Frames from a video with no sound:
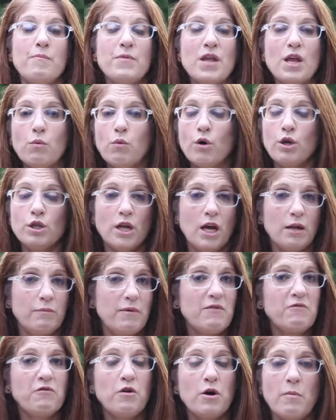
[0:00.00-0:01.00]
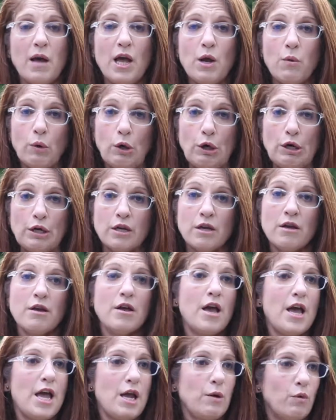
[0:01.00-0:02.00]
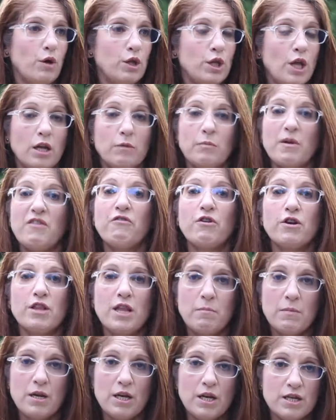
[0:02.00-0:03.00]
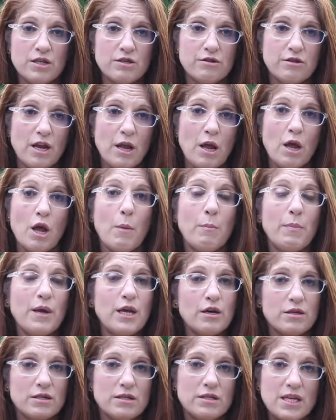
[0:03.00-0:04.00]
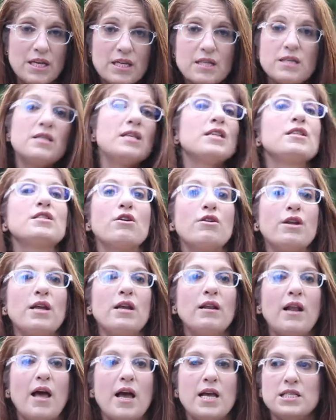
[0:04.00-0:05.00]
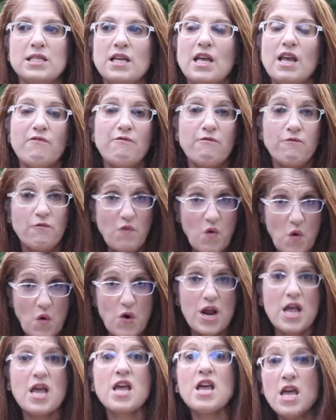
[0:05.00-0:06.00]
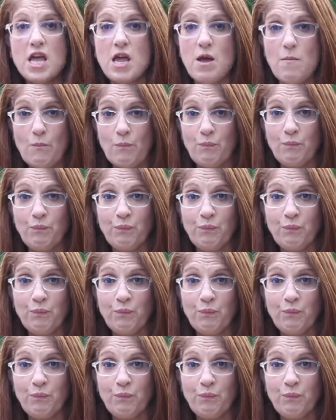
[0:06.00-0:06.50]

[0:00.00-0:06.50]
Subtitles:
It will not be for my work. It will not be for the ministry, because this season in life is for him.